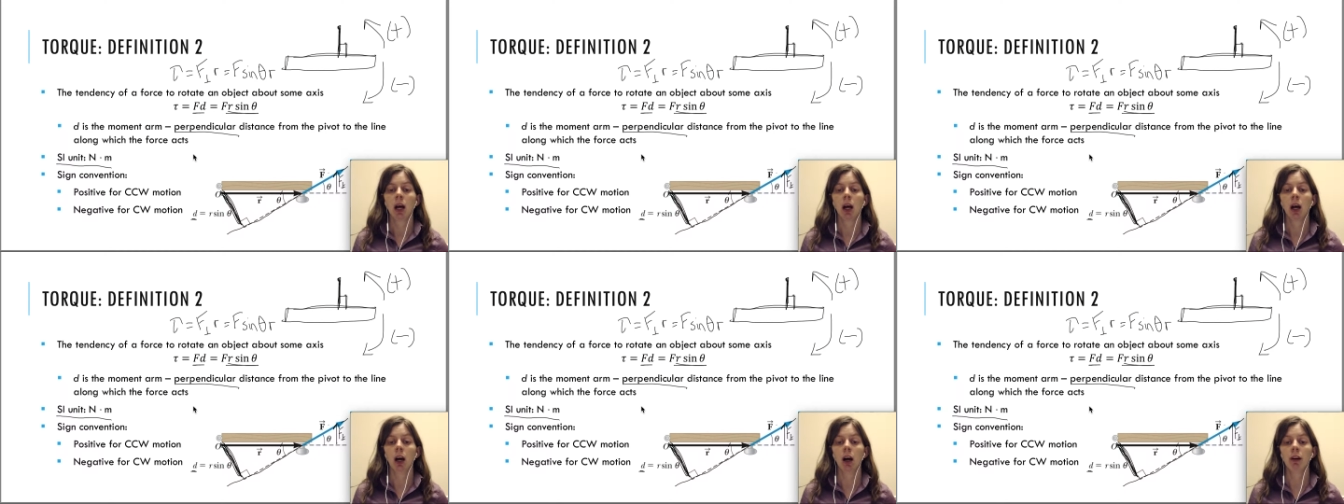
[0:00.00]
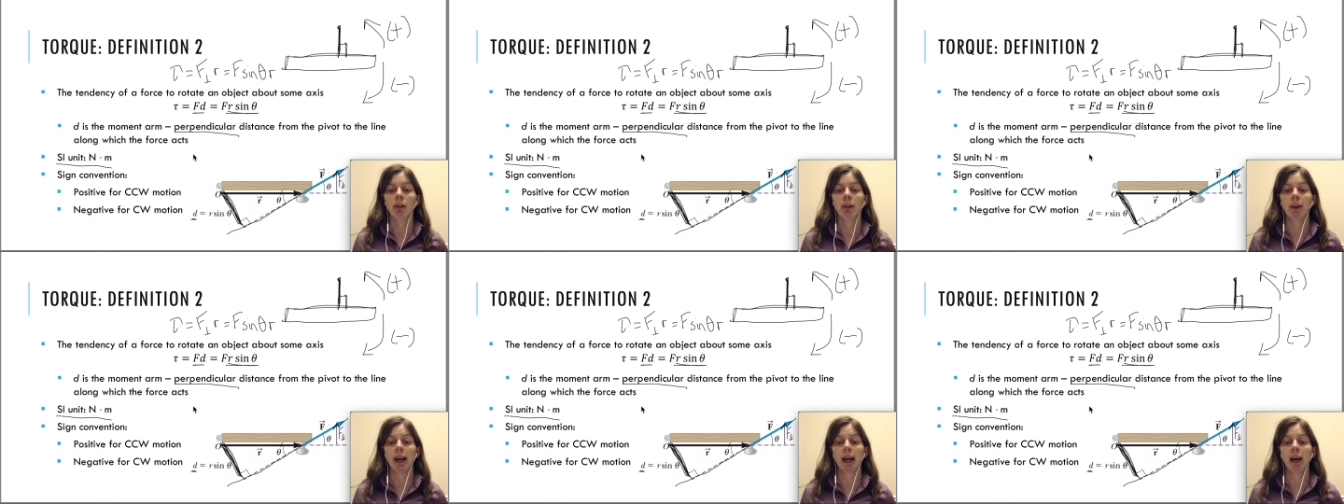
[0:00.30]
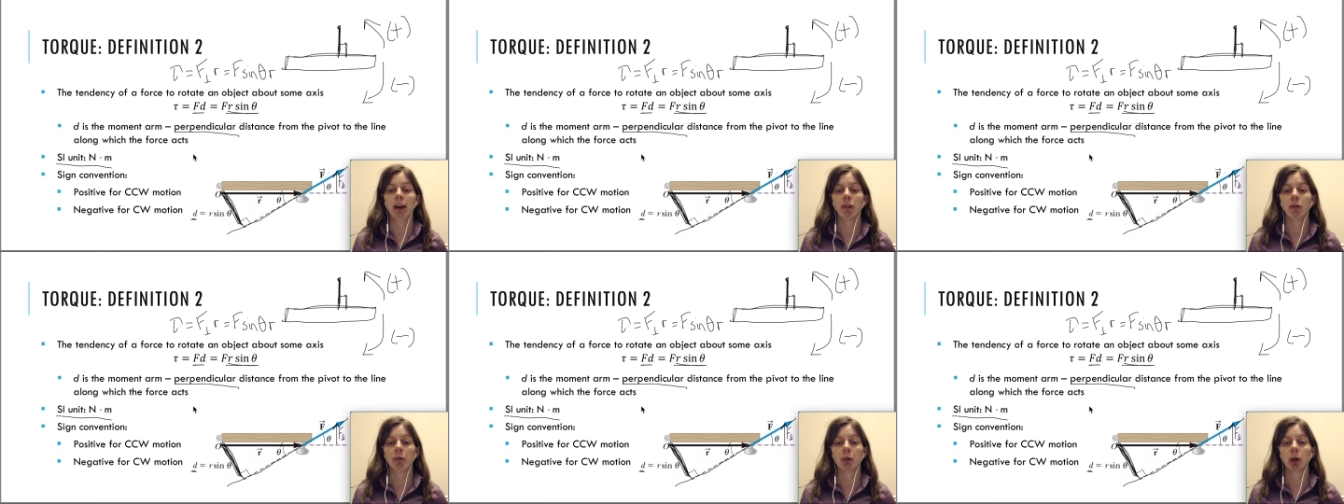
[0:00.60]
of
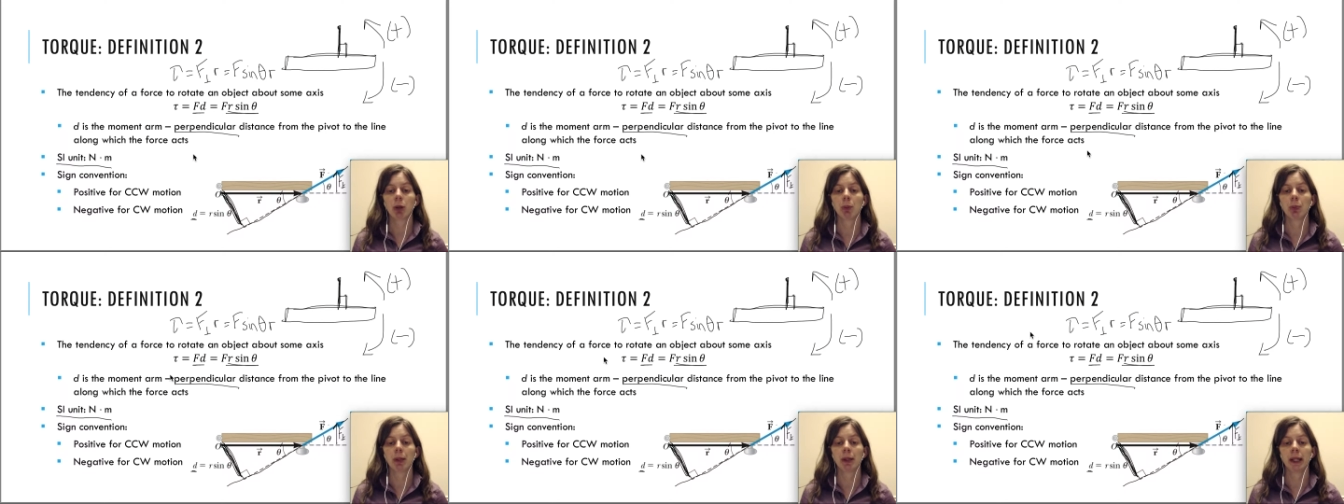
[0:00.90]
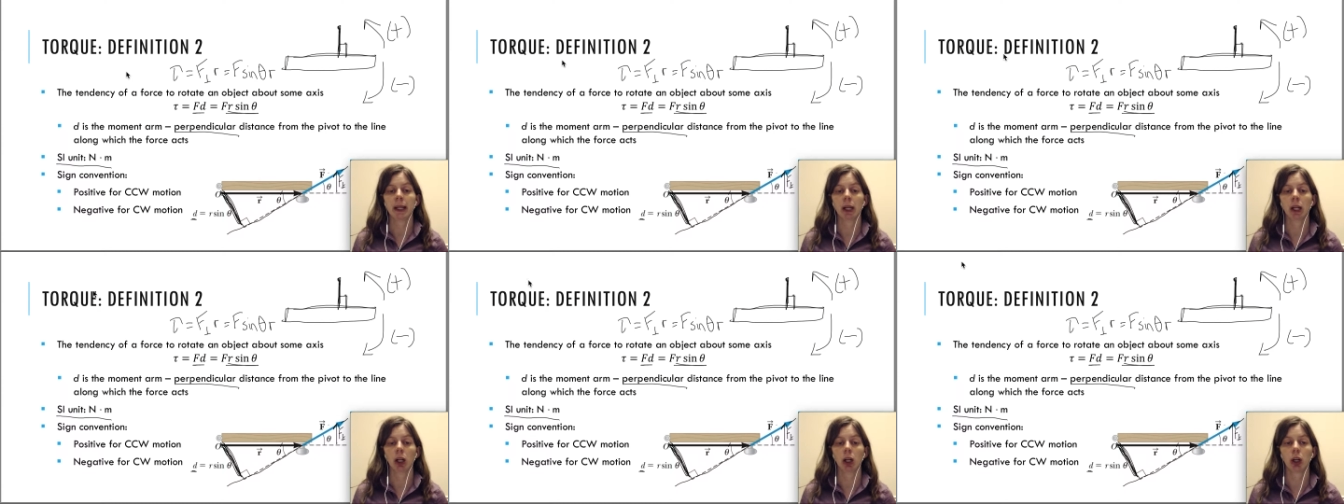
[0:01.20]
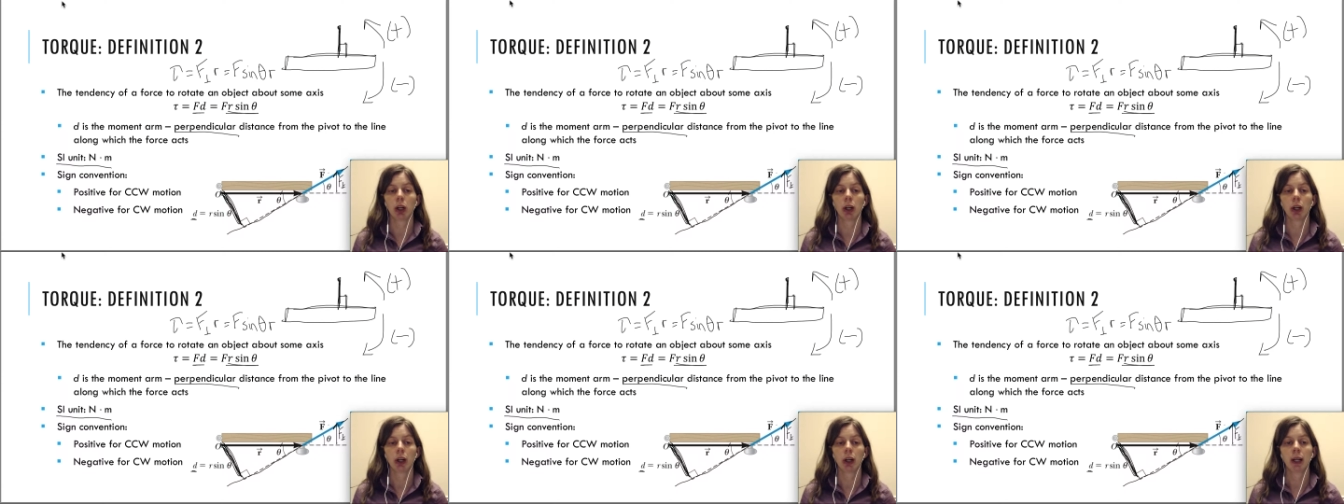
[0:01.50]
f
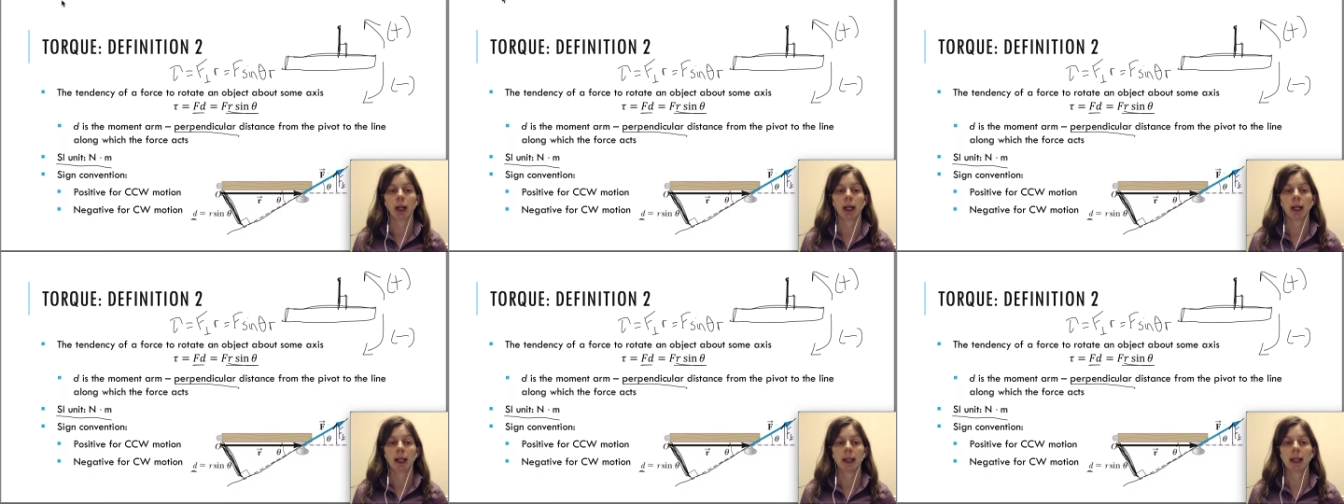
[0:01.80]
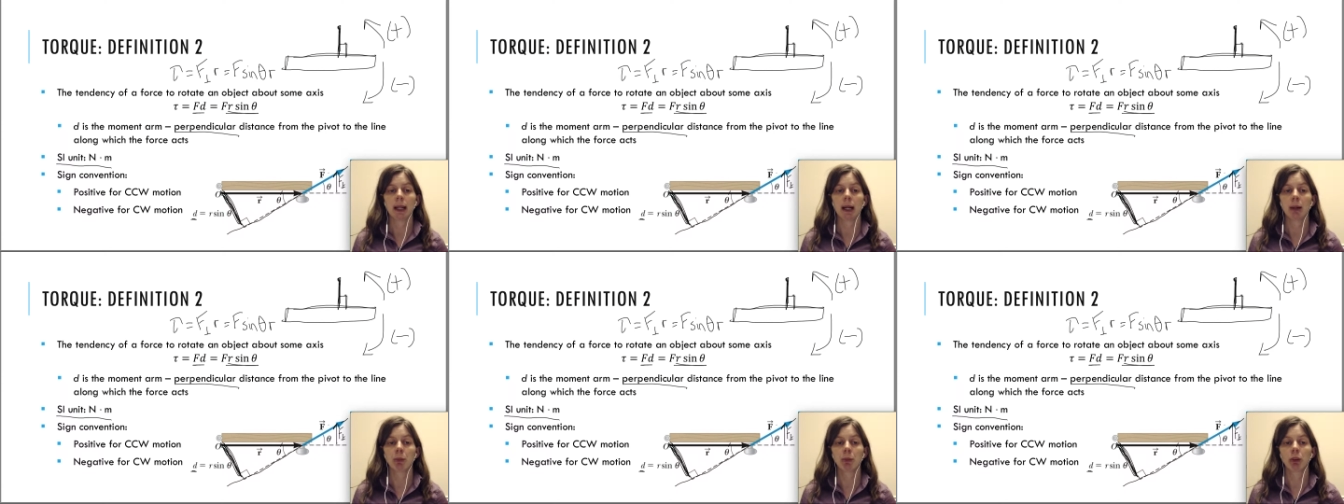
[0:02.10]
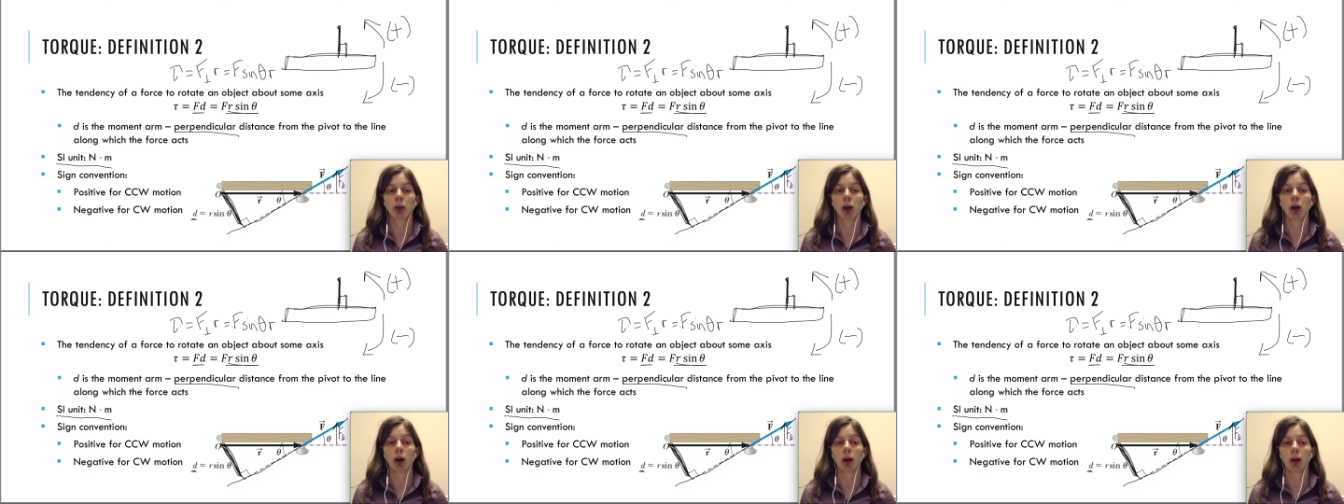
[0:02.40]
perpendicular times
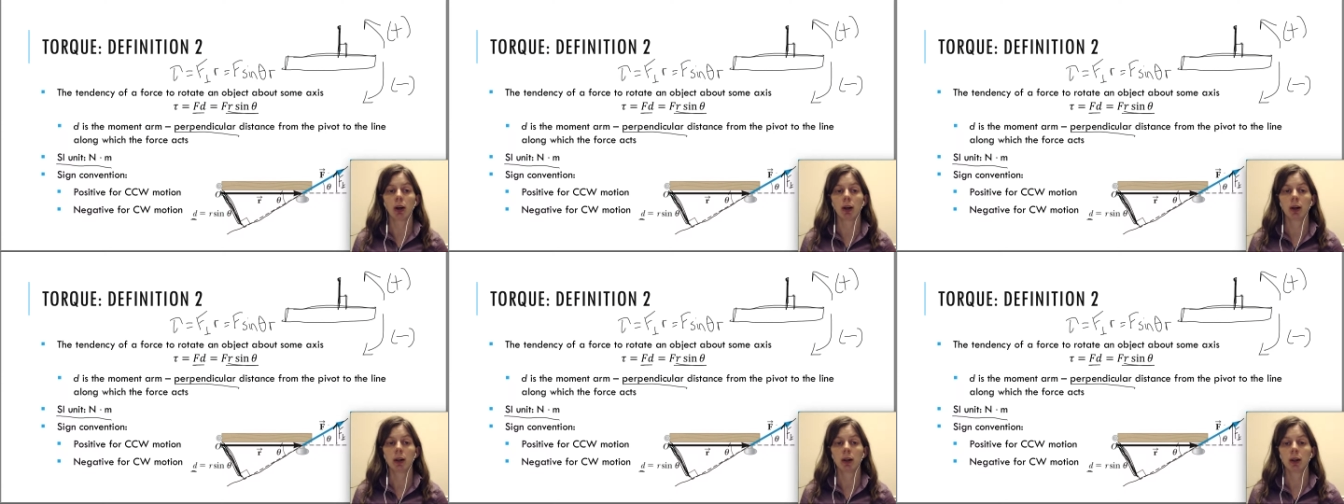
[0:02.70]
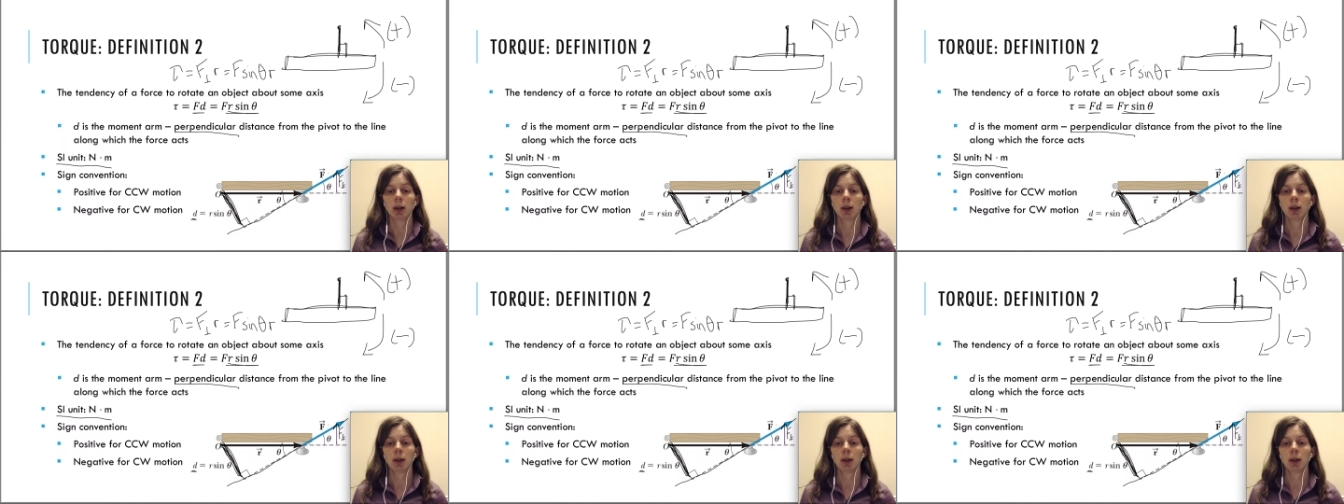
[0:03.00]
r.